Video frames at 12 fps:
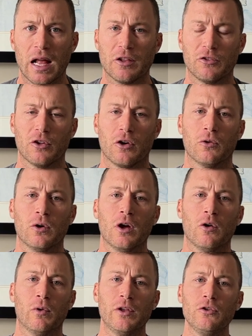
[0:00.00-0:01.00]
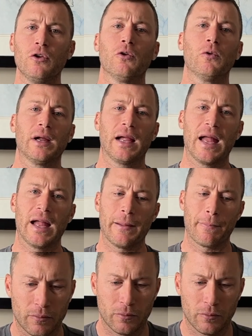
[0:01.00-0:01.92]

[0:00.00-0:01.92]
And so when you go to a game,